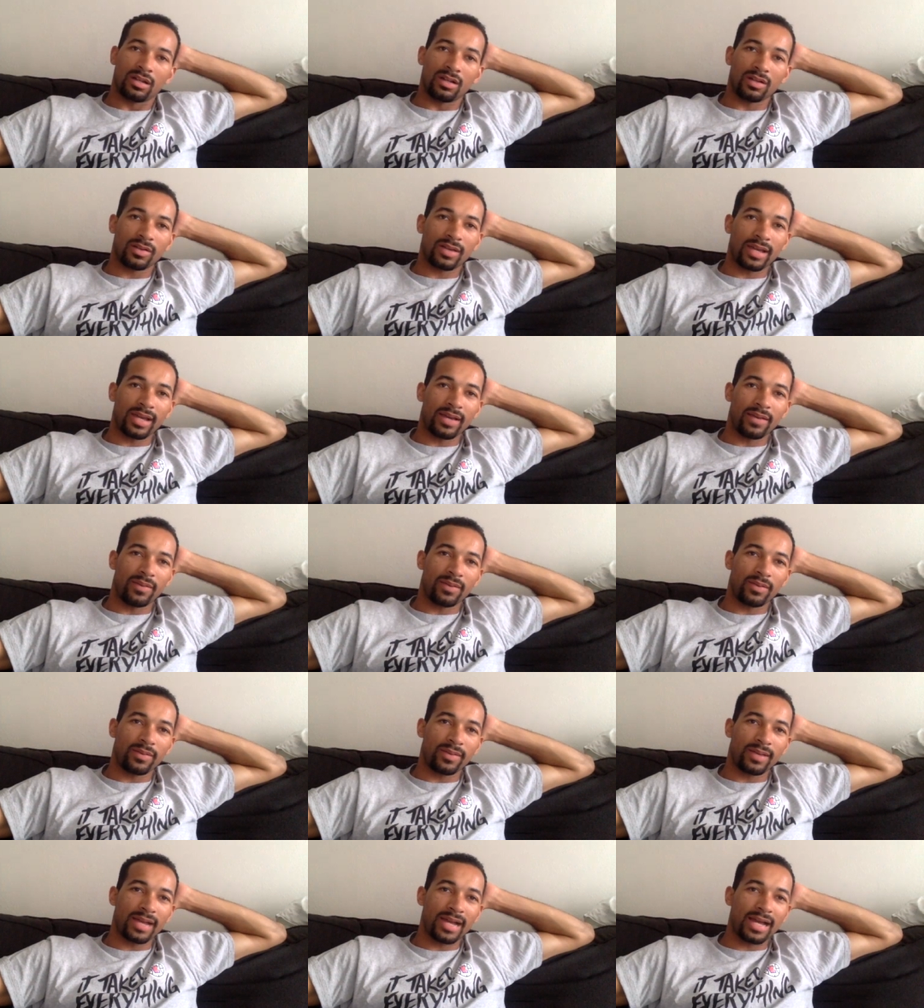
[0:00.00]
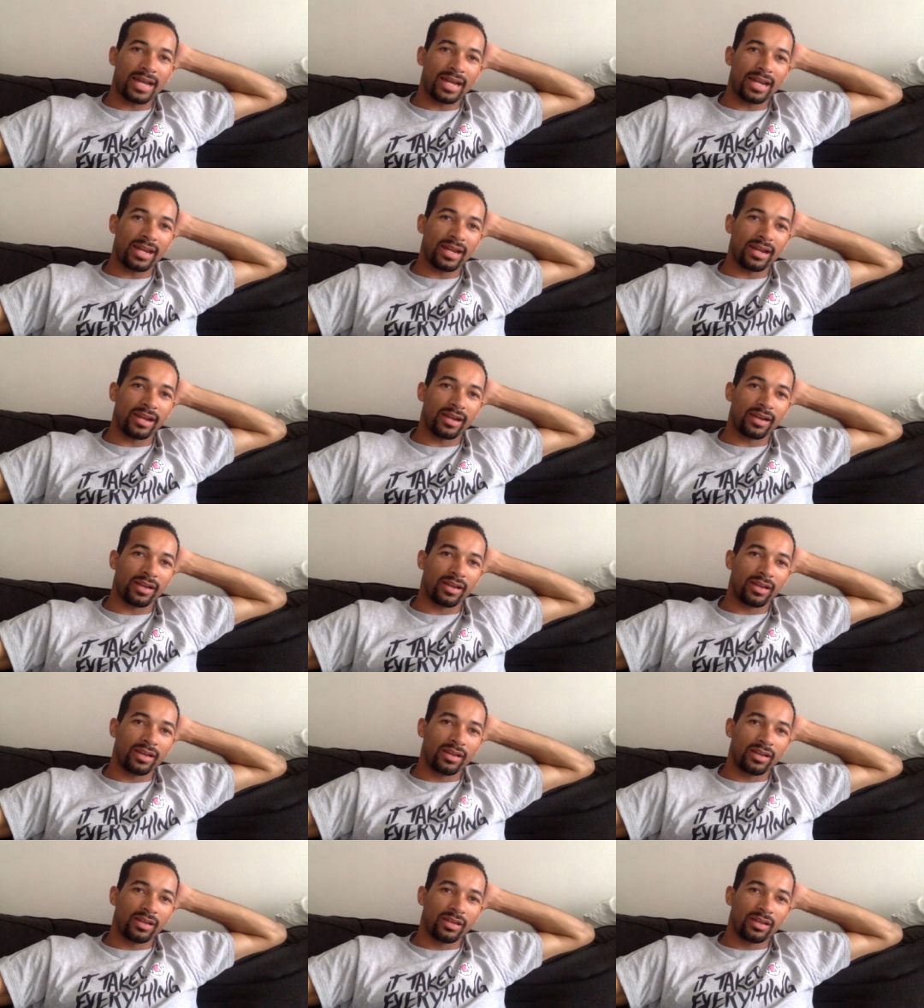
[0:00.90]
Okay, what do we got here?
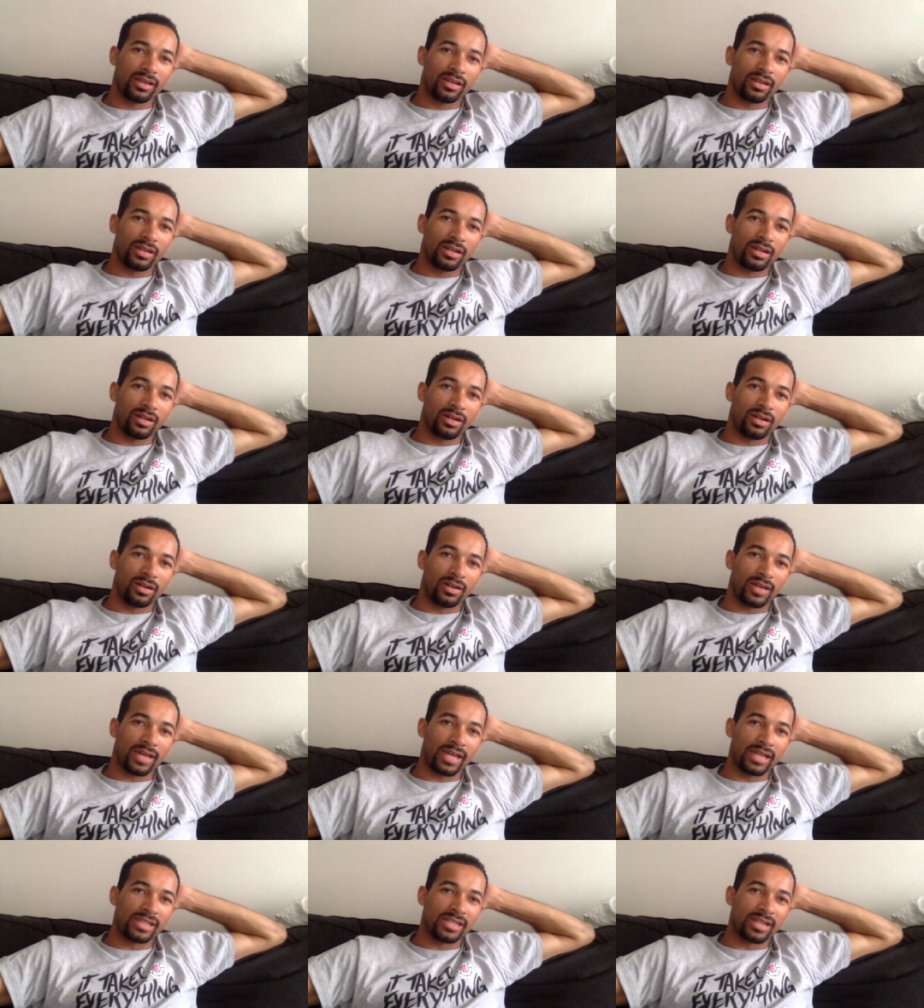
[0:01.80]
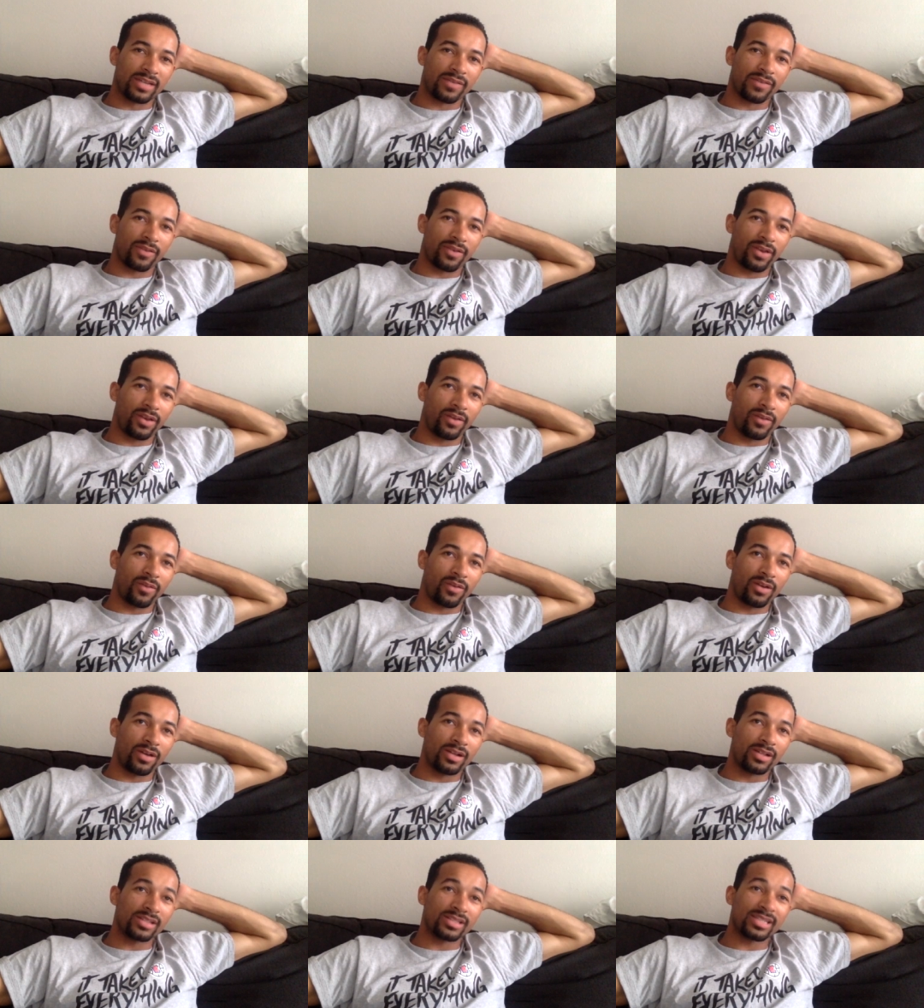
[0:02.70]
Okay, Jeff Green
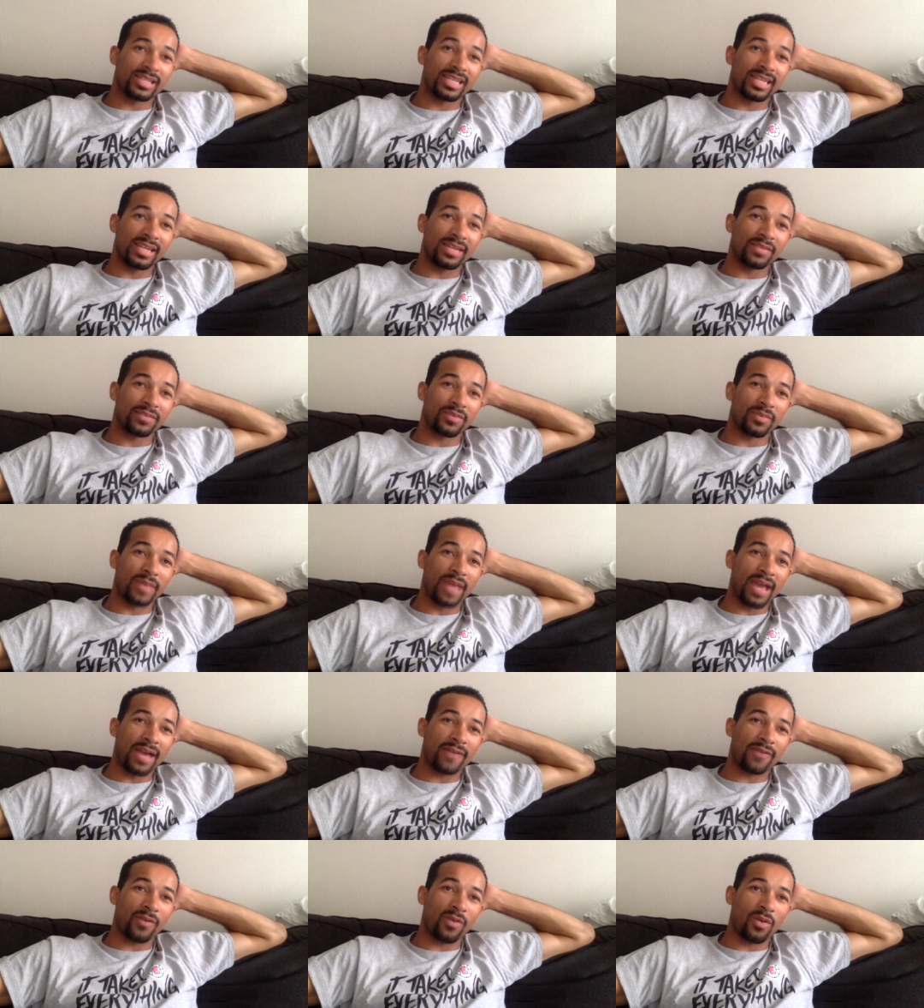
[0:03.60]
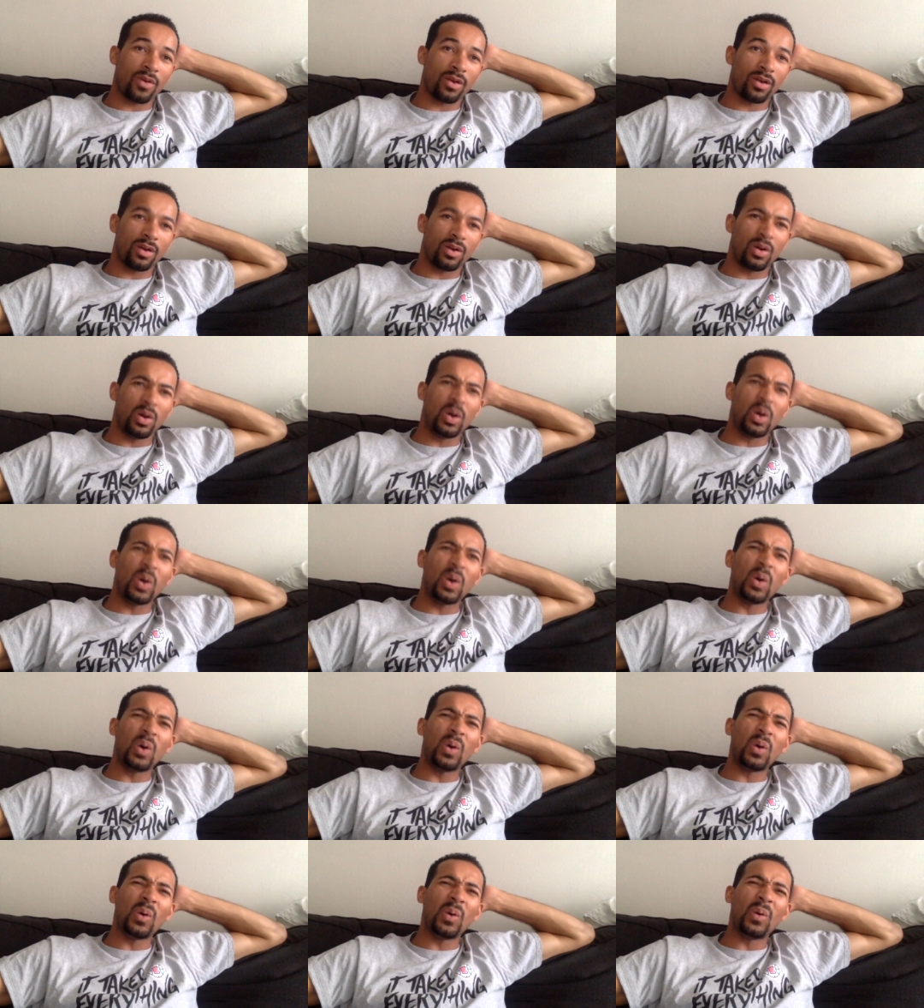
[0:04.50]
runs, heaves from half court.
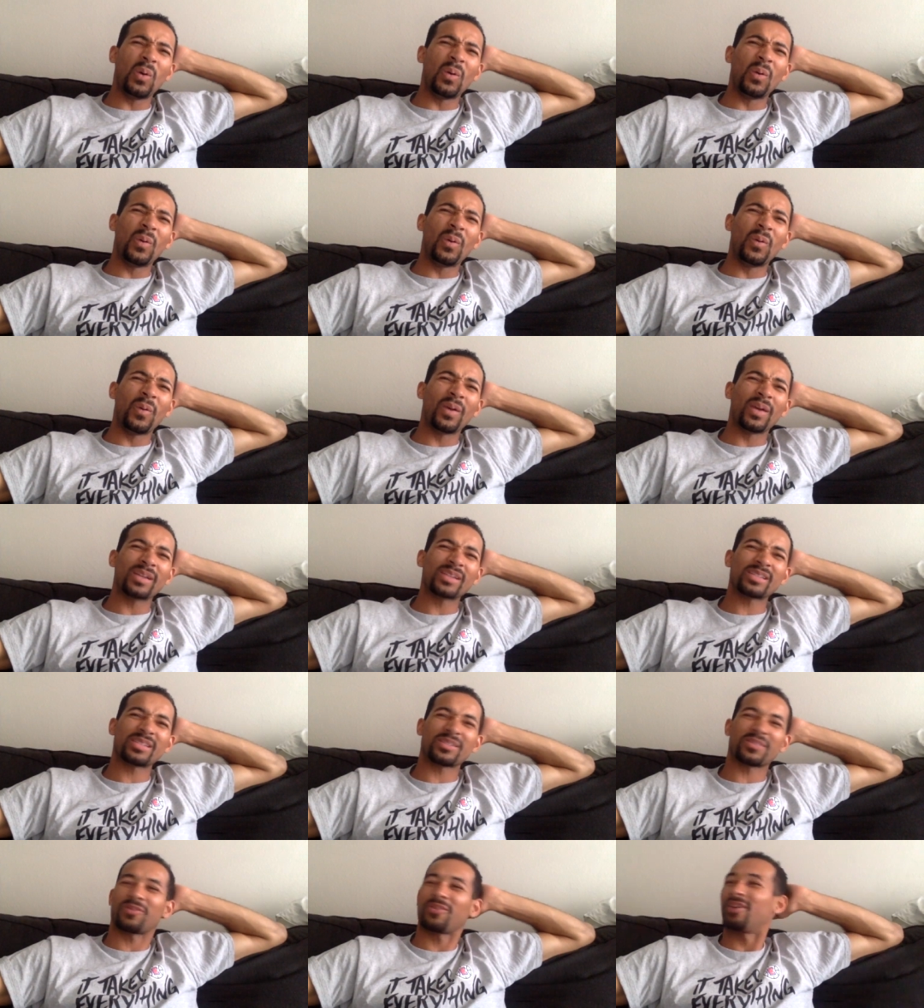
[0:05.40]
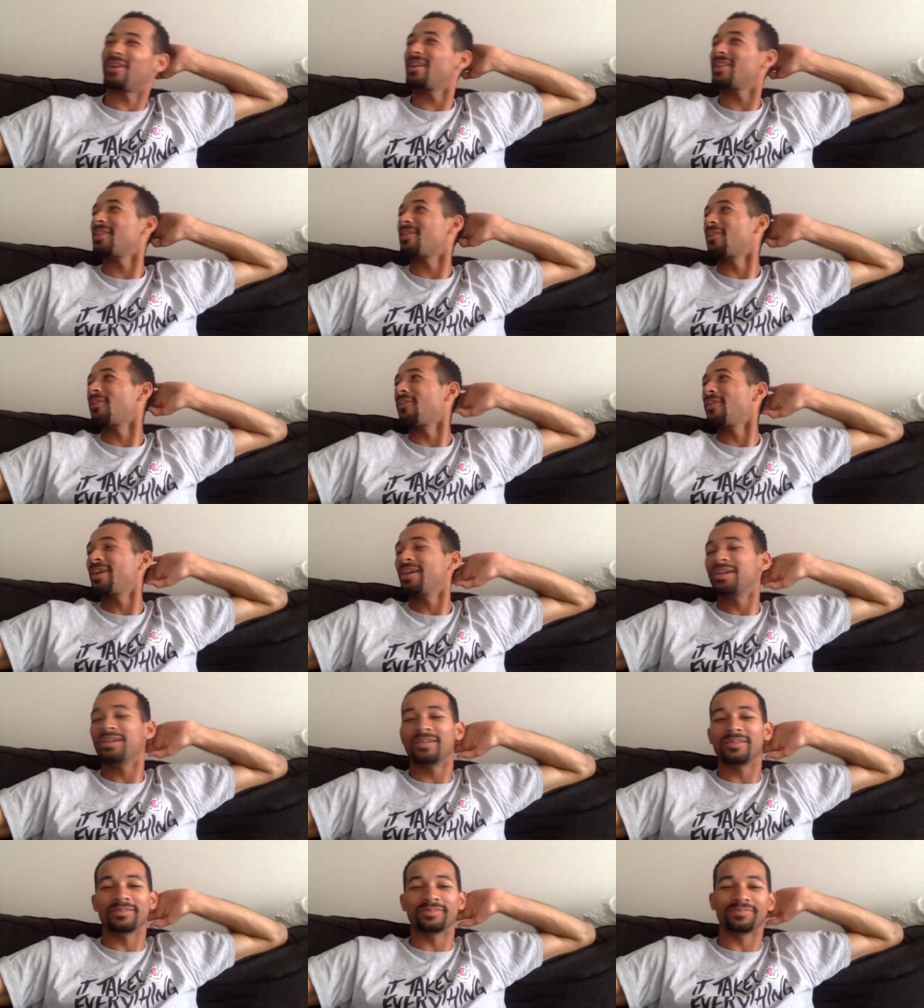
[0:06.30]
Oh, hits the front of the
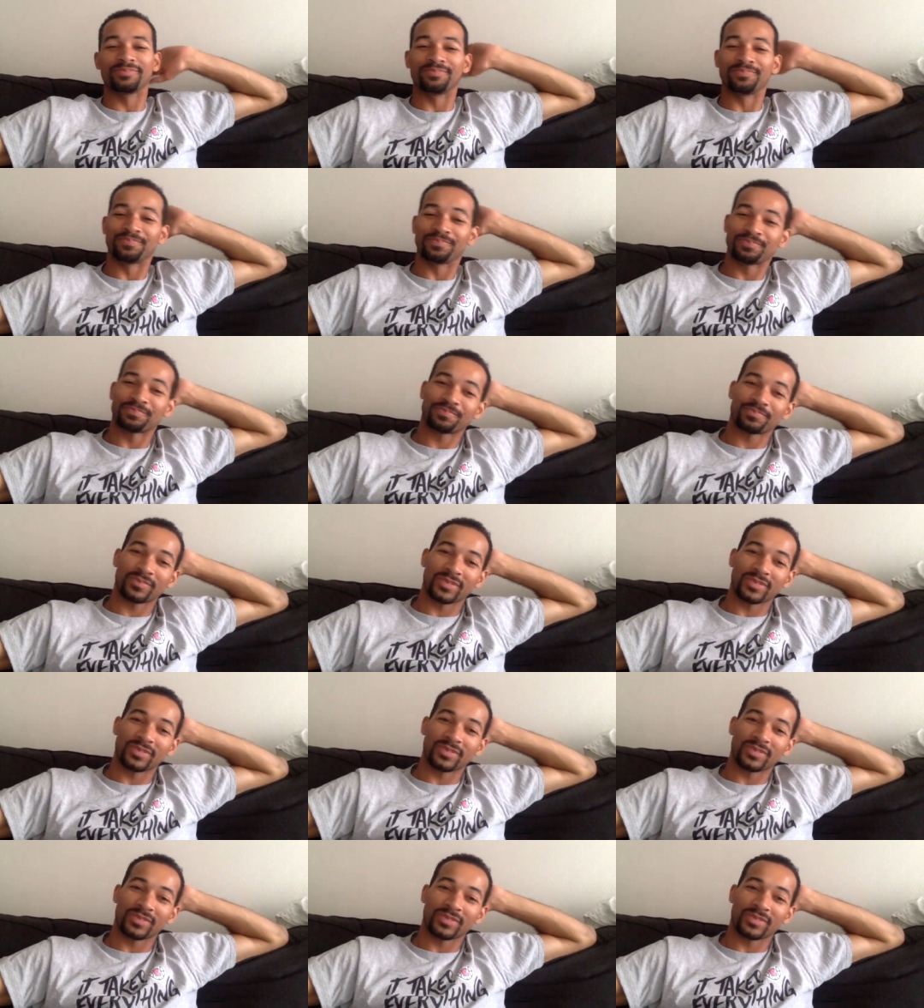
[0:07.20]
rim.